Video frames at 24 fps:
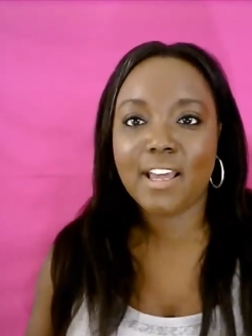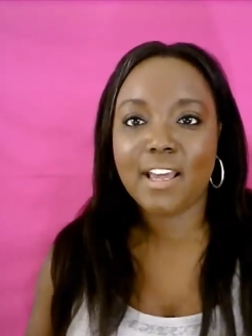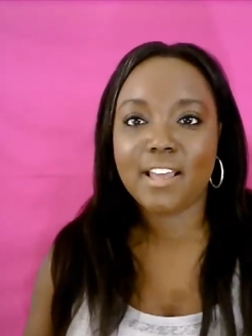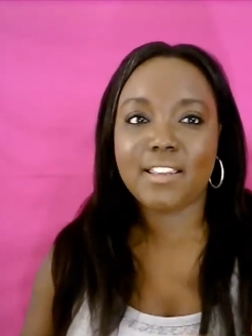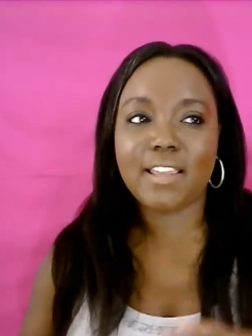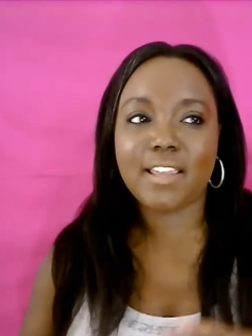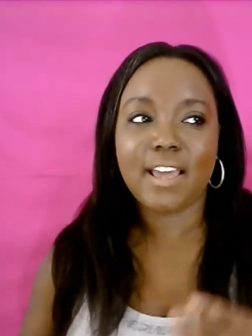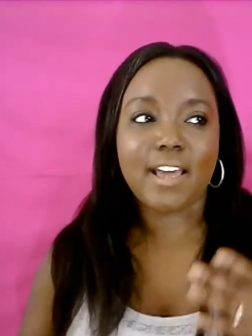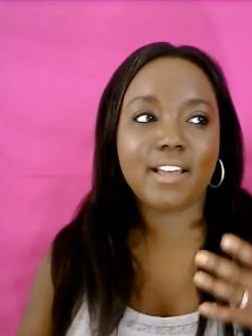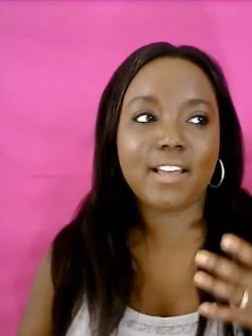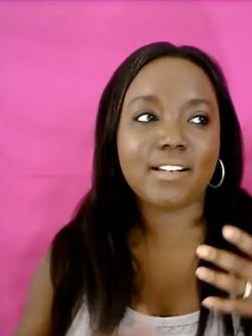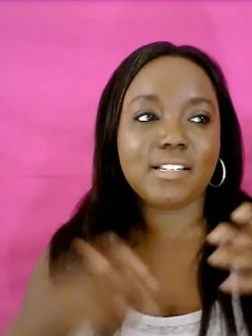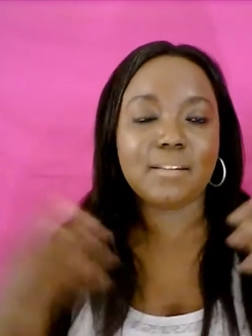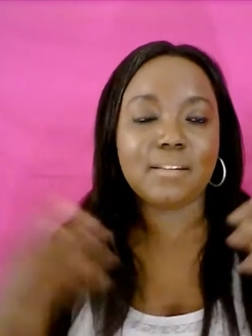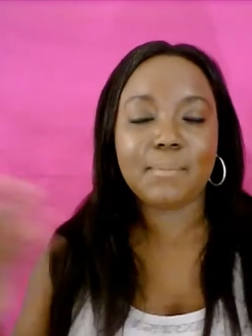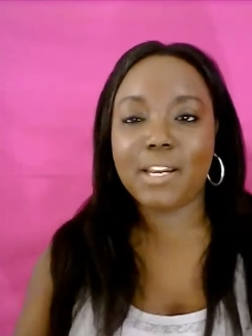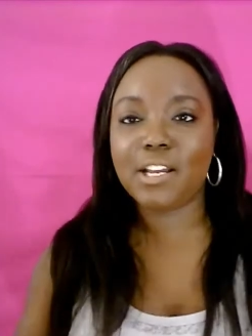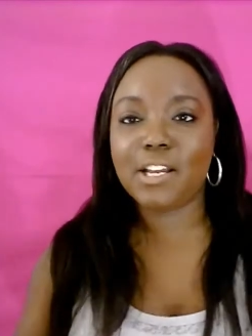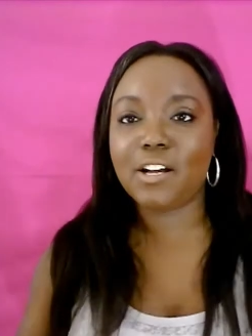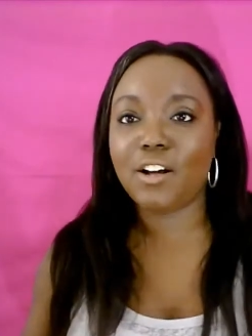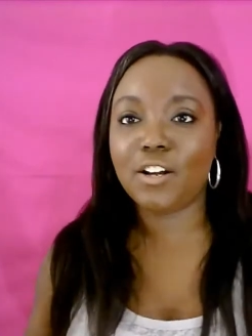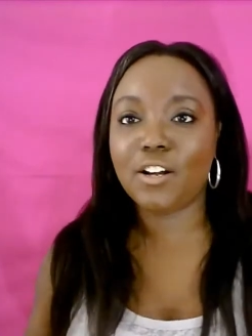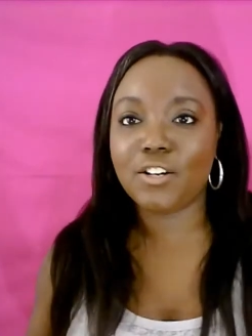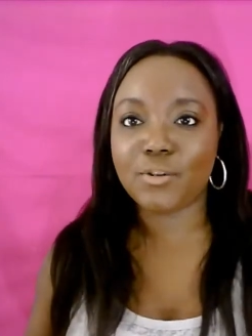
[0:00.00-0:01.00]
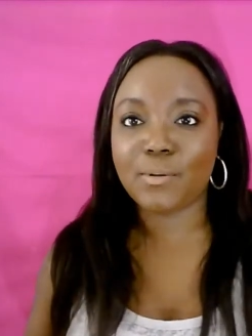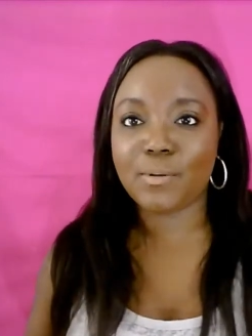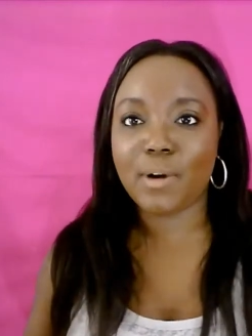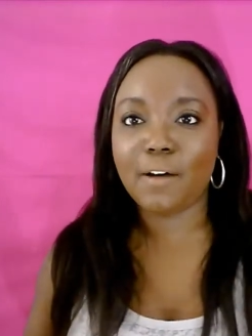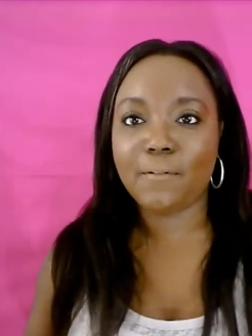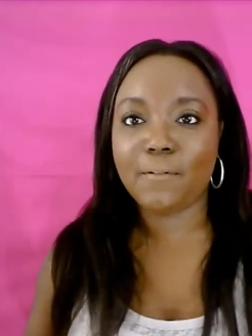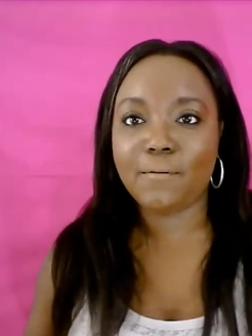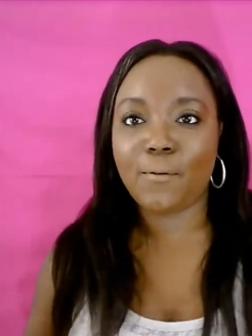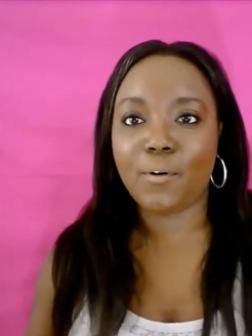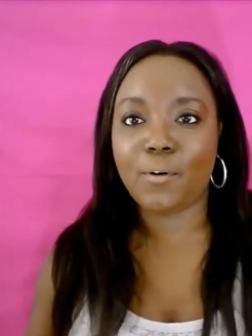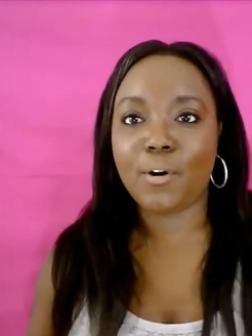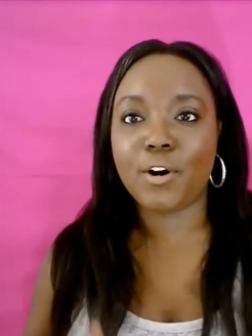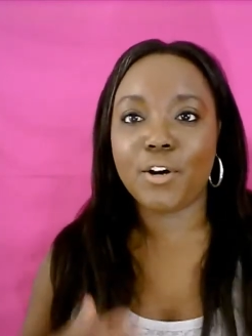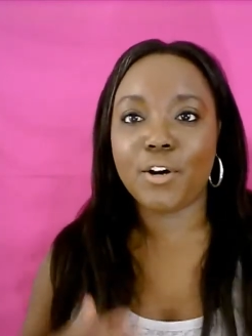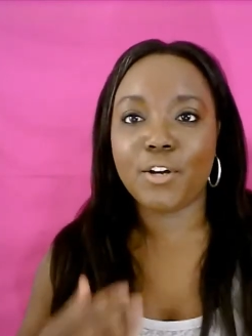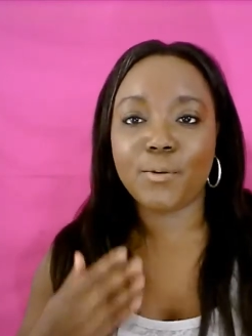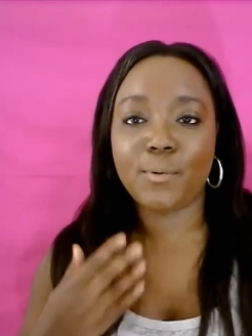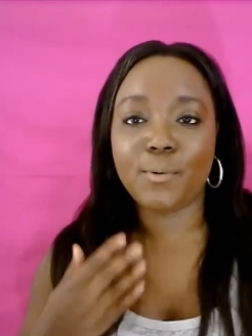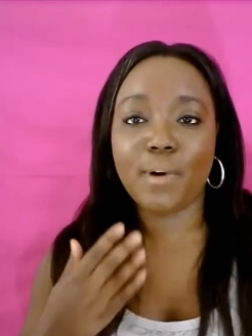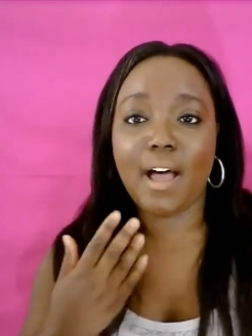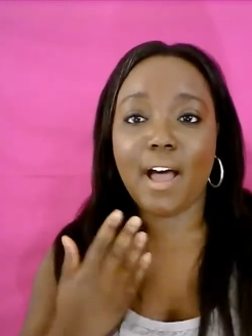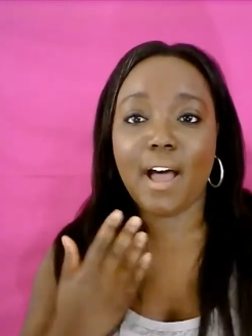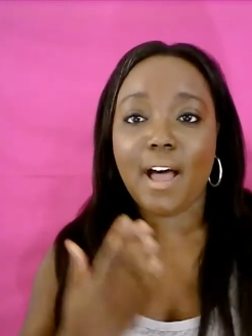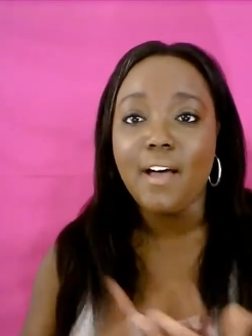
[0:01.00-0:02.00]
that somebody called you out for,
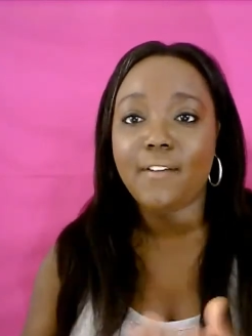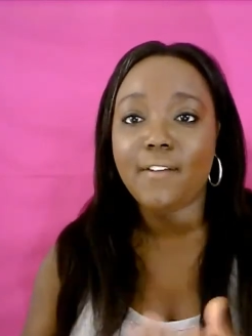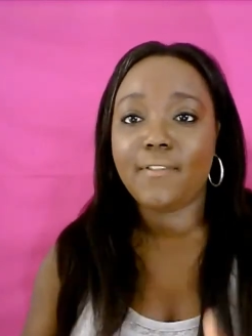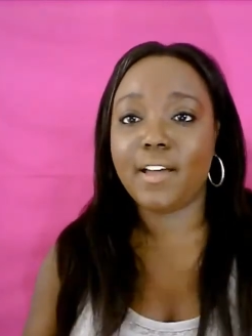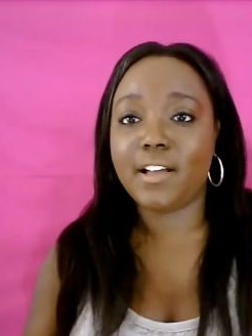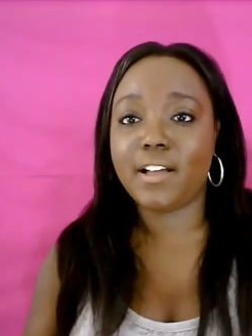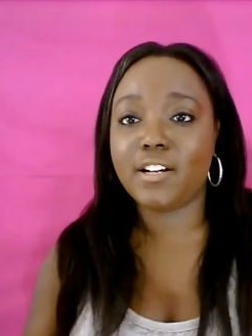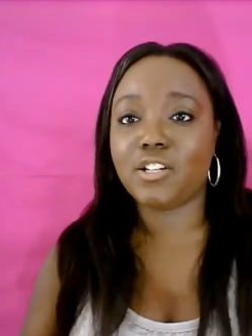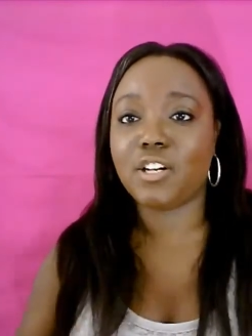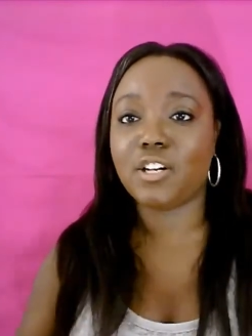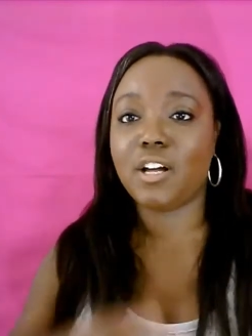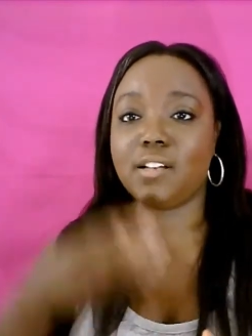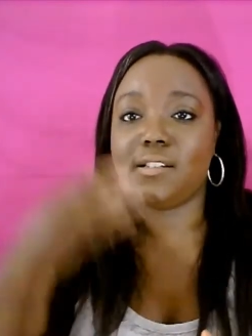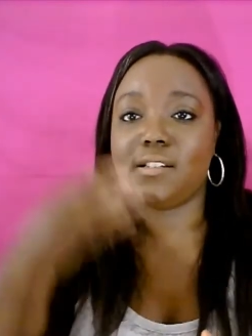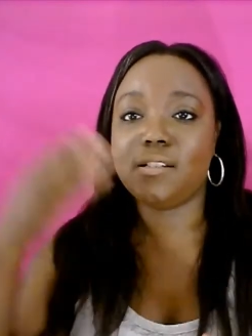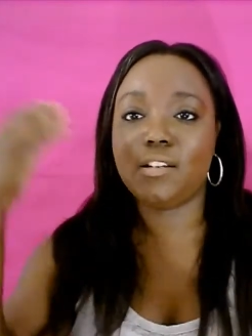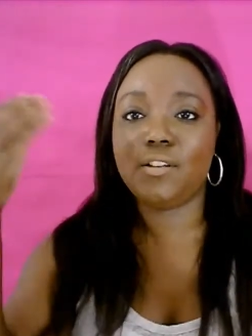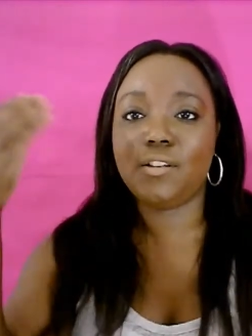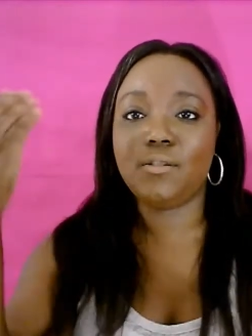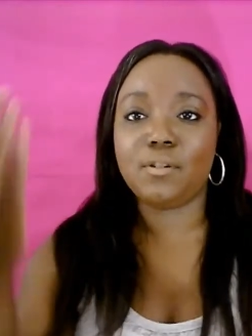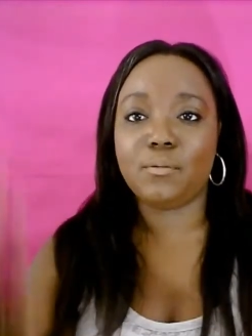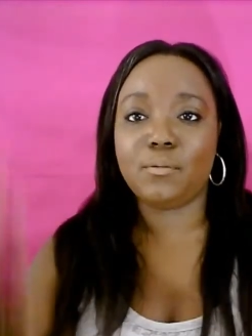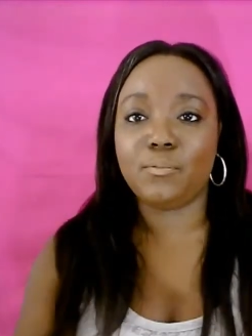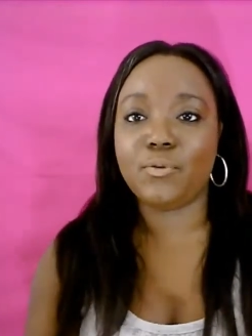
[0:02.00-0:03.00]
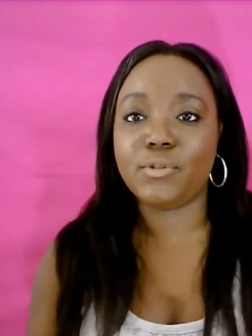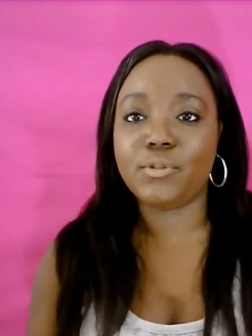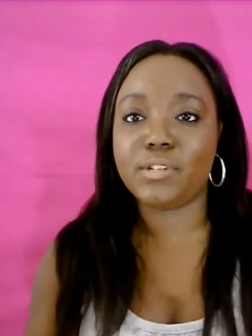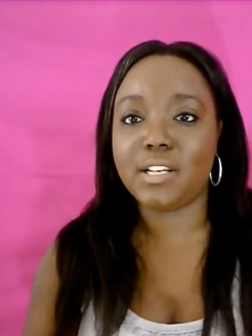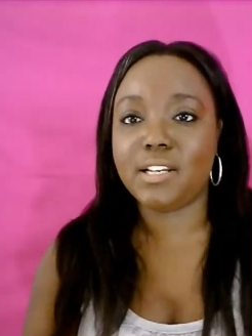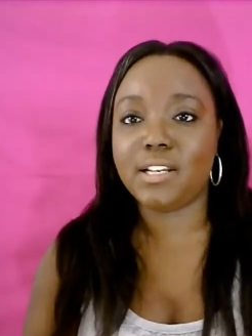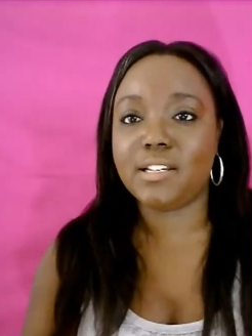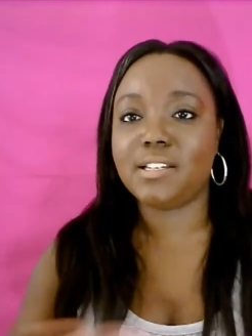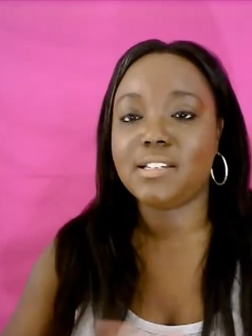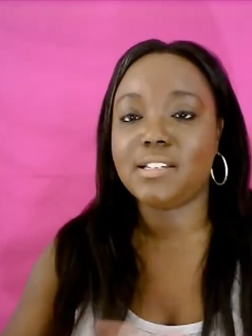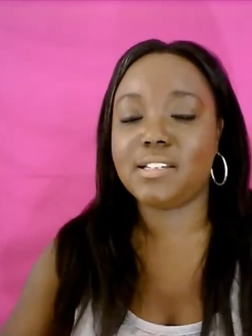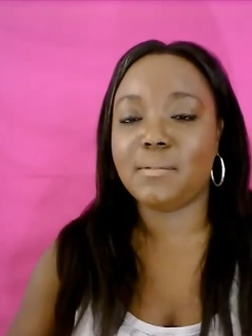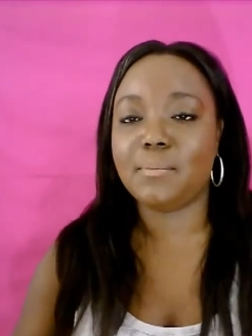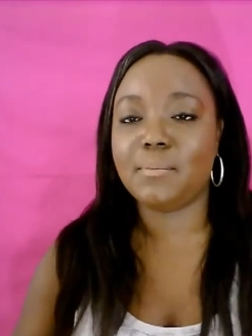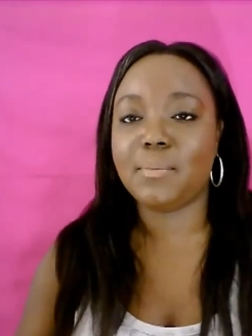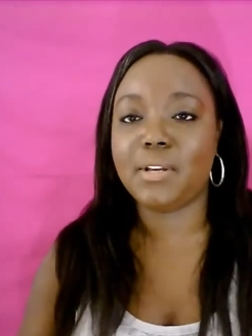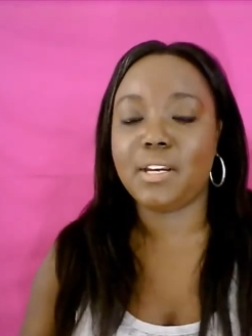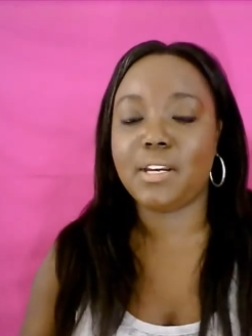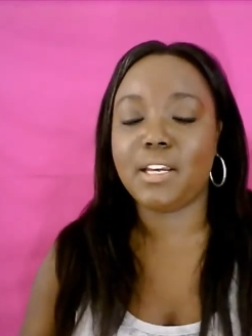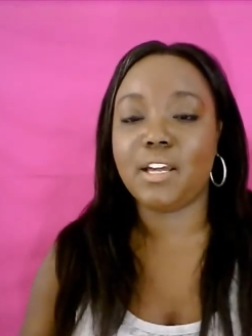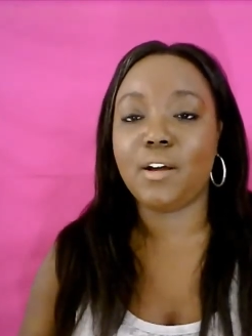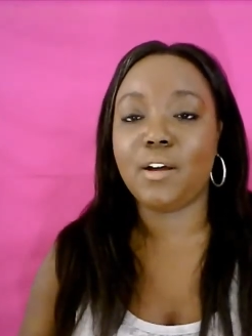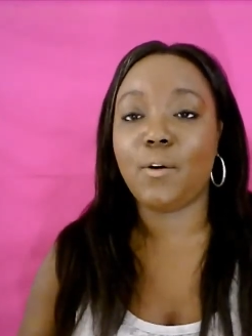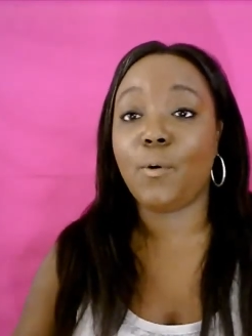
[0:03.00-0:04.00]
you have headshots that you can present to
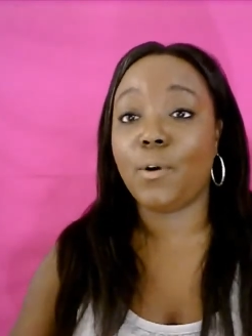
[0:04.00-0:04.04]
somebody,